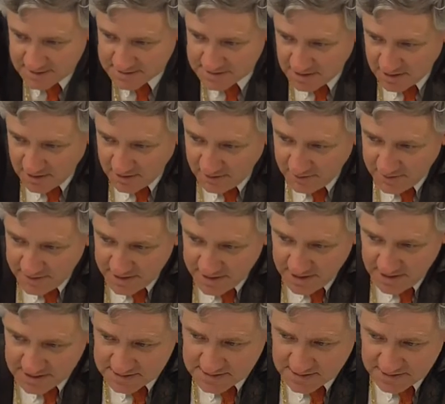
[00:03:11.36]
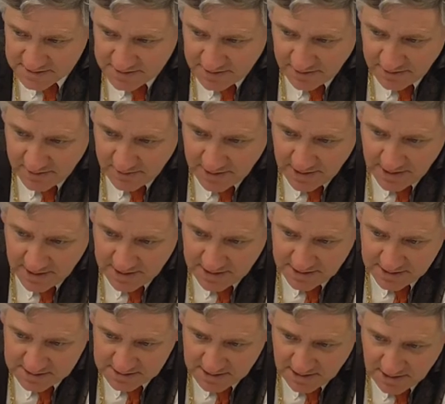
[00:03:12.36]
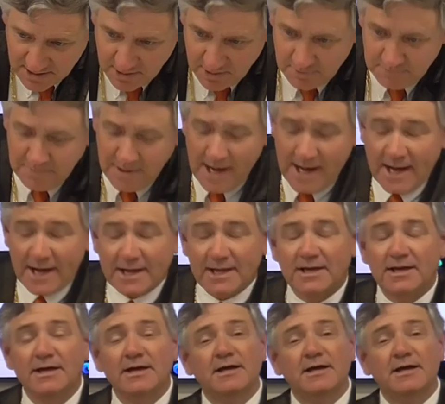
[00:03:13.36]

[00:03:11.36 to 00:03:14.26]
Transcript: So he's going to turn around and he's going to go back.